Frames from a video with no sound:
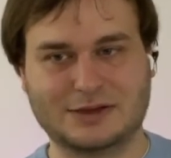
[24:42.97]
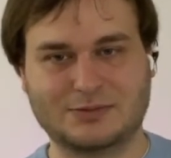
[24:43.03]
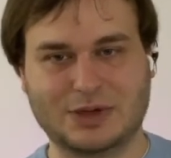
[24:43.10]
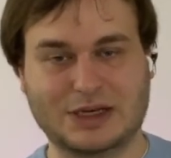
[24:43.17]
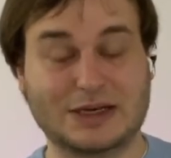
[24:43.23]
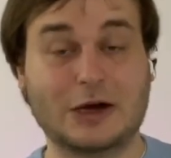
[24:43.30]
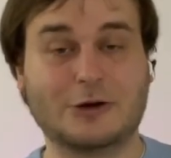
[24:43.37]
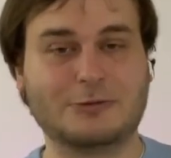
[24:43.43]

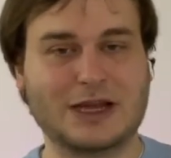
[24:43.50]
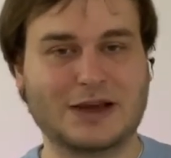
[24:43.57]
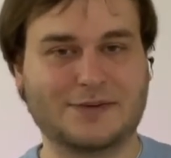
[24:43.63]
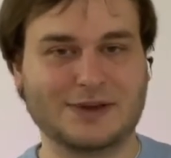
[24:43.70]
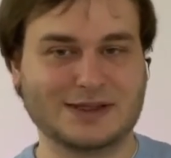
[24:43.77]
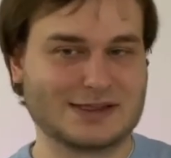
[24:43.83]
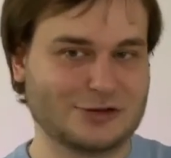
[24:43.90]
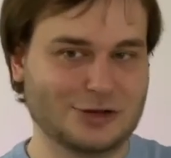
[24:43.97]
But now we have
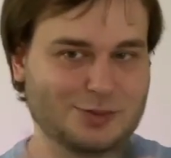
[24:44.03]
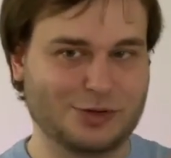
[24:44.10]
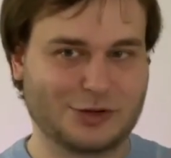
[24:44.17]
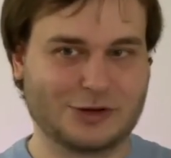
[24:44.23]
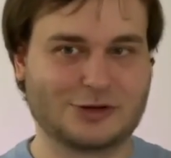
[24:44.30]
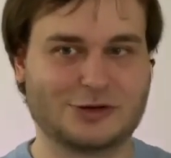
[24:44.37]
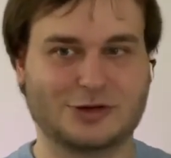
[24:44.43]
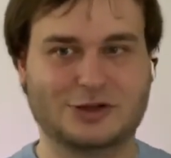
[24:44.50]
this cool
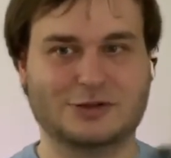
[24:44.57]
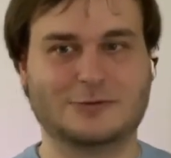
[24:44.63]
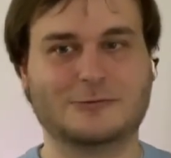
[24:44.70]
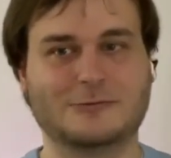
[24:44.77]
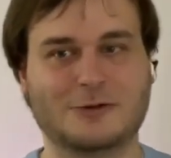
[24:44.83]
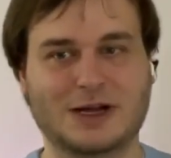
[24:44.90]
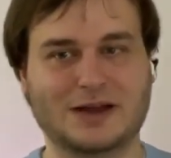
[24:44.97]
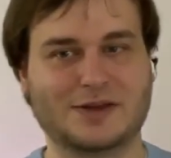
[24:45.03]
protocol
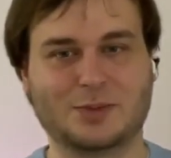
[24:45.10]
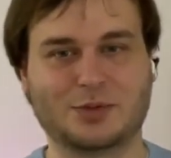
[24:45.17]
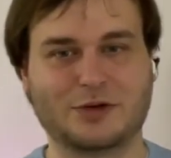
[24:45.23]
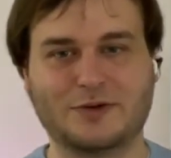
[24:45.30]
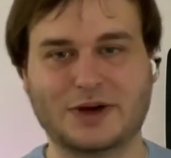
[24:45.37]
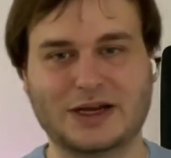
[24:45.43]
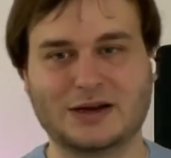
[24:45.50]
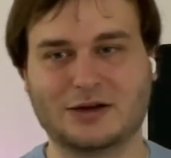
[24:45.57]
where the
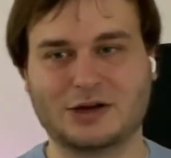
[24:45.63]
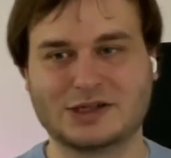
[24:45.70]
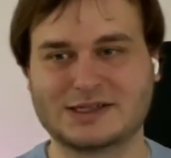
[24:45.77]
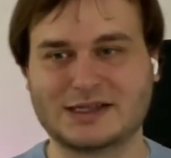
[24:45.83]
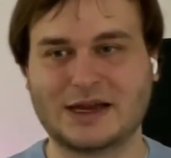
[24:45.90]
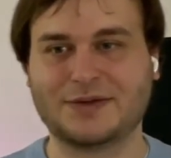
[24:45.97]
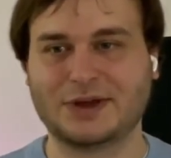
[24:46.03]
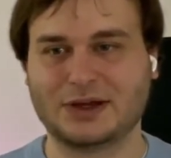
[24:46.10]
provider learns
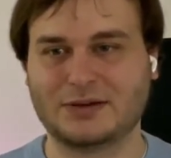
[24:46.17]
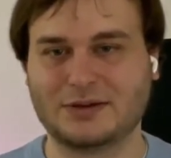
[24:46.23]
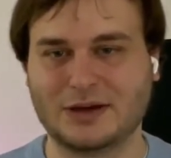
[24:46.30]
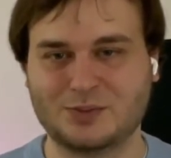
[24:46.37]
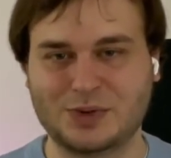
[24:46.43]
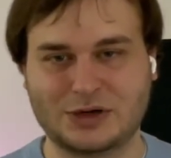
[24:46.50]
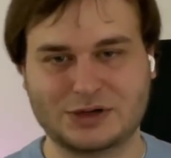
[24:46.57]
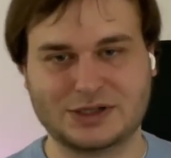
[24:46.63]
nothing
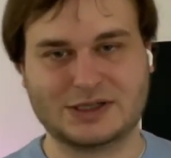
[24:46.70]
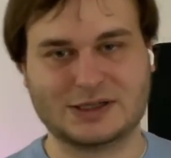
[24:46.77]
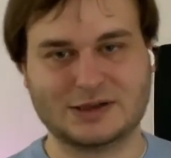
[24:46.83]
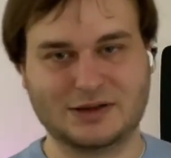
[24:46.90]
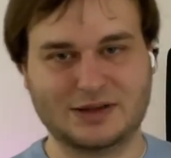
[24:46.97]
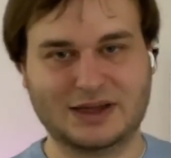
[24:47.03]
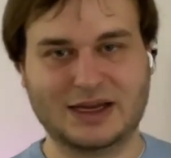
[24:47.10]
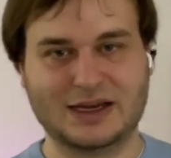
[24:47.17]
about
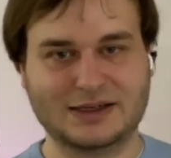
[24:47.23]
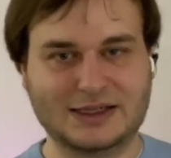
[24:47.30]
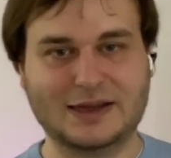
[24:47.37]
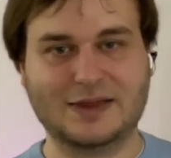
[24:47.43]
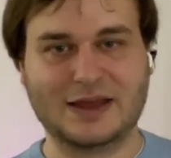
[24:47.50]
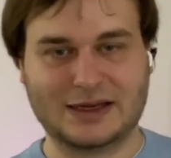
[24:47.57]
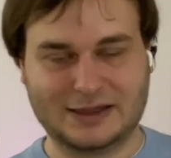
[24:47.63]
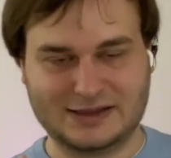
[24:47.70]
the ID
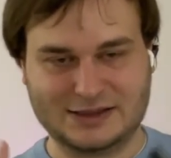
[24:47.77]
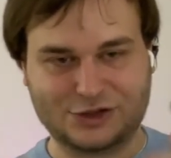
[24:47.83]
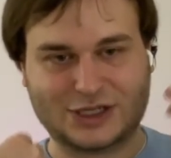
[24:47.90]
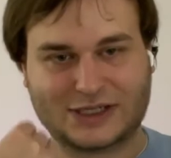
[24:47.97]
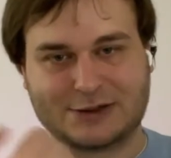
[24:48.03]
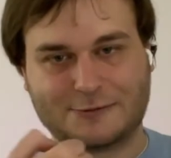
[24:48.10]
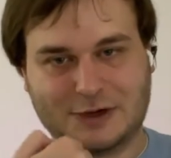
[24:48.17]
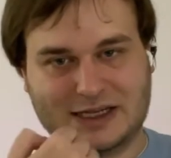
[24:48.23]
that is
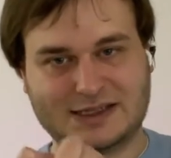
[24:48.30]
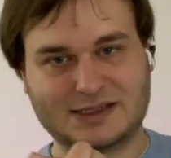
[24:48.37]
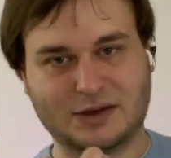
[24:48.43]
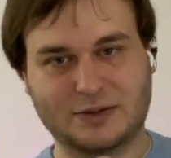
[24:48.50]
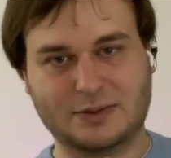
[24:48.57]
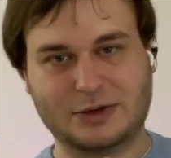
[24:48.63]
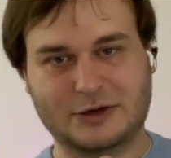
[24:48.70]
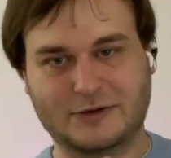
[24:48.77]
just raised to
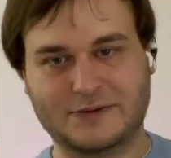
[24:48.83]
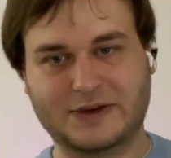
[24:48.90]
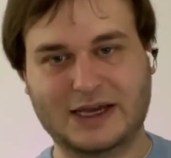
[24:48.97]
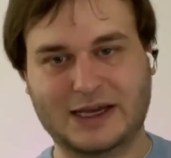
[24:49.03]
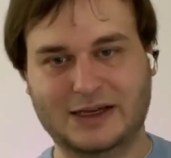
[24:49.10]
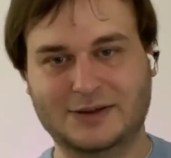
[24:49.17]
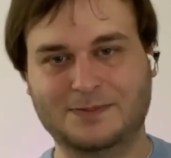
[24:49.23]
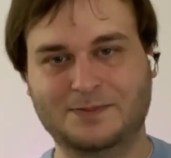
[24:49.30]
the power of
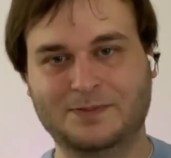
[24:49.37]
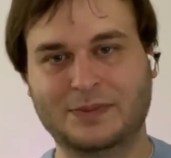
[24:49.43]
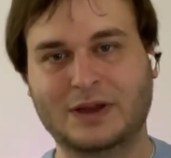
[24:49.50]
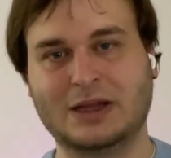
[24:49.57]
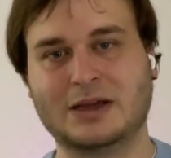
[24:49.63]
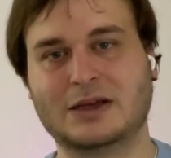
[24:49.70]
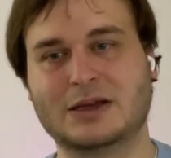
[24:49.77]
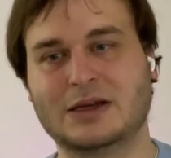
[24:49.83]
k.
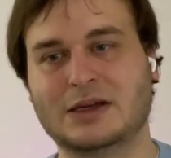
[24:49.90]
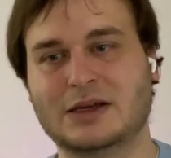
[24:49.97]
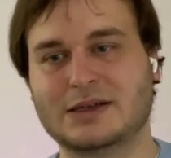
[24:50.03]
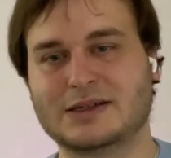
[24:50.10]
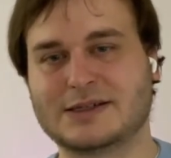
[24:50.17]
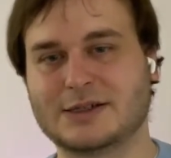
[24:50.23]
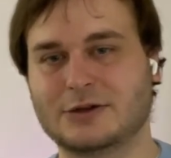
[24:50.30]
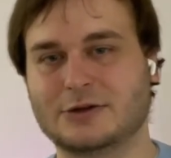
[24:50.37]

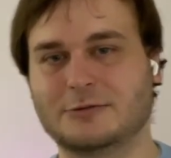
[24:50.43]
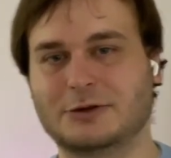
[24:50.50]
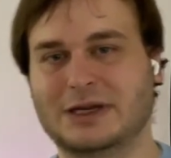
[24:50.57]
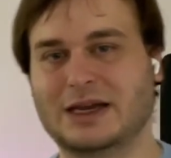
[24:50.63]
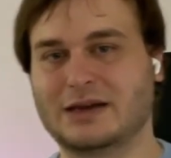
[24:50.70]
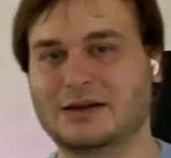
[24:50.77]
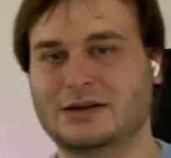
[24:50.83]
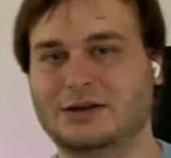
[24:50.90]
So we
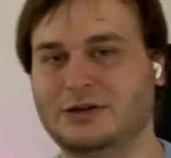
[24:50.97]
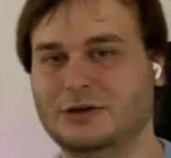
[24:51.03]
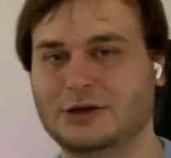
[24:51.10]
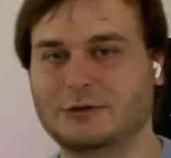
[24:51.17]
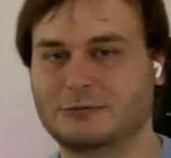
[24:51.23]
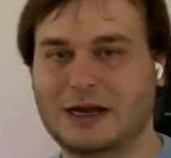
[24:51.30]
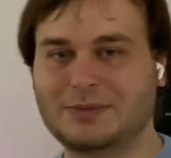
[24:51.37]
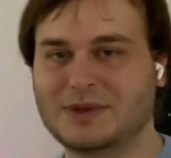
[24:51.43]
can
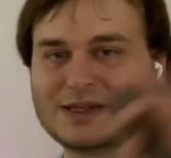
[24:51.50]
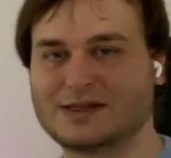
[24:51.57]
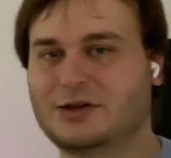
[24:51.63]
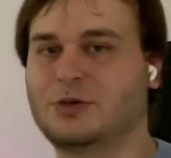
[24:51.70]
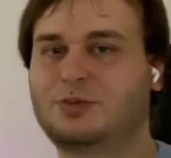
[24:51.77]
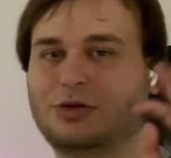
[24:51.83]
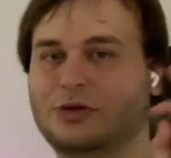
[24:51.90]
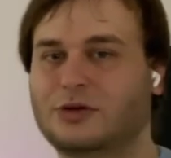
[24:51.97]
run this
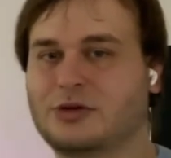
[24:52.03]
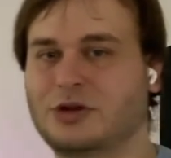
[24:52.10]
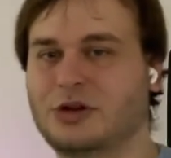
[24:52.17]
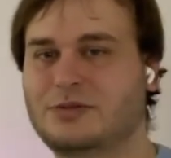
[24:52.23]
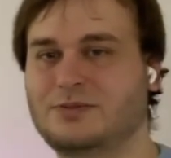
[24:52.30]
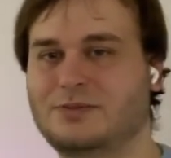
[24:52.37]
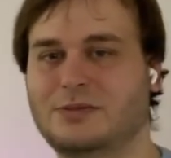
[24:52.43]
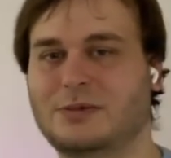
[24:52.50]
earn
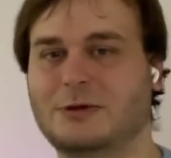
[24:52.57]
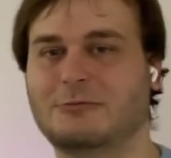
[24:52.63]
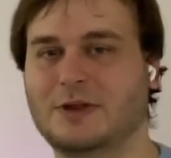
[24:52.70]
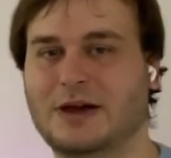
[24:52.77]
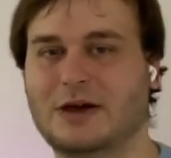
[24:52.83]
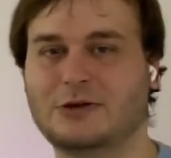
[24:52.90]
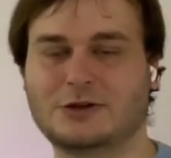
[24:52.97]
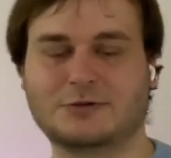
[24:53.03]
protocol
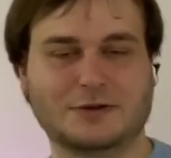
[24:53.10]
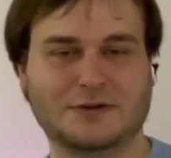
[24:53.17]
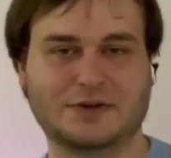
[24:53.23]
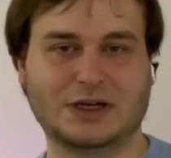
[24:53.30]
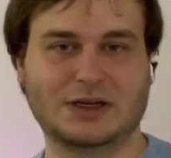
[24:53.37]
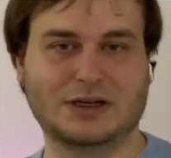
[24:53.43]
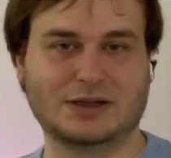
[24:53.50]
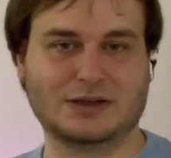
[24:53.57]
without
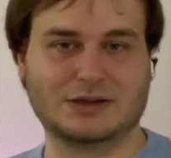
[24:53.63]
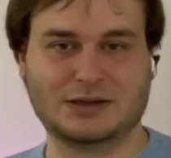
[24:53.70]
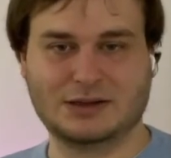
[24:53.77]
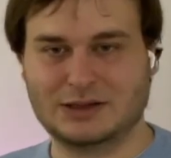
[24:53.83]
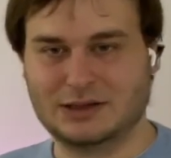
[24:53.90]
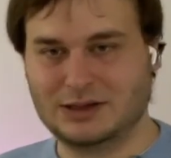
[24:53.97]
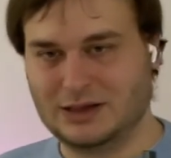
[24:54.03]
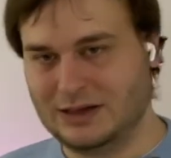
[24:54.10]
revealing
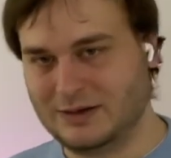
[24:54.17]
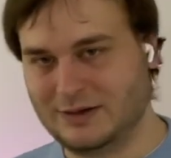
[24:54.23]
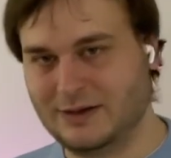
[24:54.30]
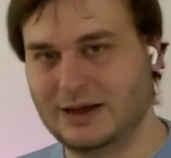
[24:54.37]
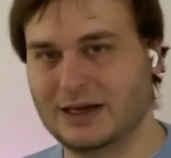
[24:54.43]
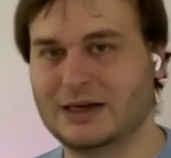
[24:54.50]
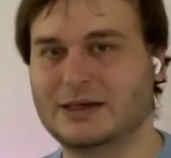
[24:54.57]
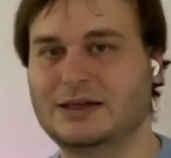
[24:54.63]

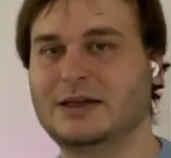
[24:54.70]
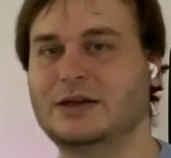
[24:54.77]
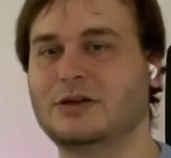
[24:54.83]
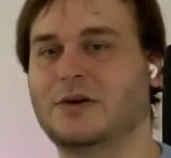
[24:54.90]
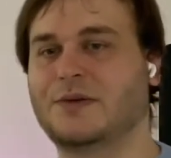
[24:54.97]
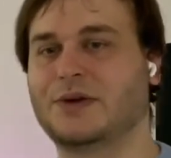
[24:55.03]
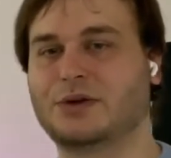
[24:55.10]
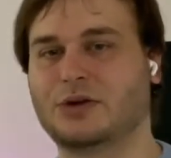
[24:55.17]
the ID
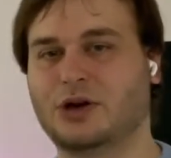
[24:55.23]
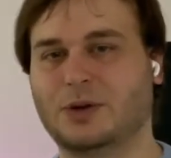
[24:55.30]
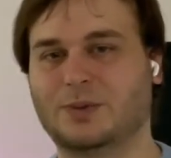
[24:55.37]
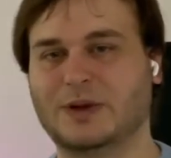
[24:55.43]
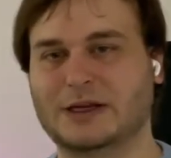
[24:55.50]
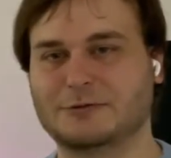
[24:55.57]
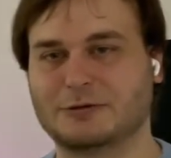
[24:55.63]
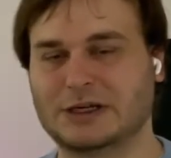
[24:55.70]
of the coin
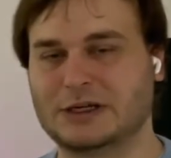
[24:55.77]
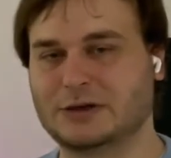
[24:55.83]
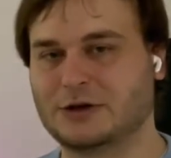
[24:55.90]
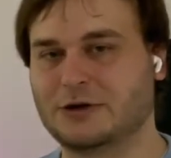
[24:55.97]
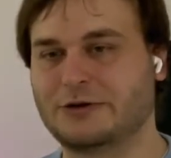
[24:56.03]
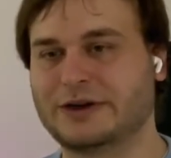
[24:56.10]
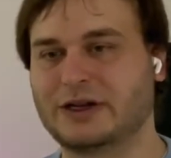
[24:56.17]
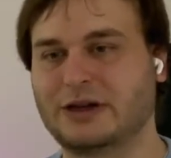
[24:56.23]
that we are
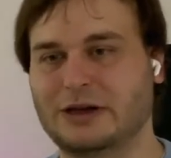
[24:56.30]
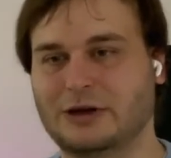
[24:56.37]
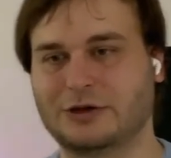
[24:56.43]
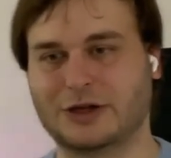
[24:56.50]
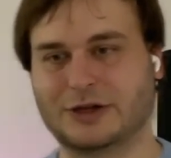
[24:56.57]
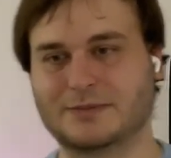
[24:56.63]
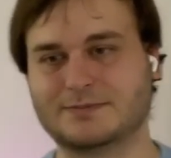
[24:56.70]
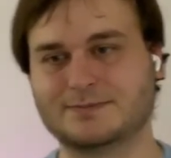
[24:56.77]
currently earning.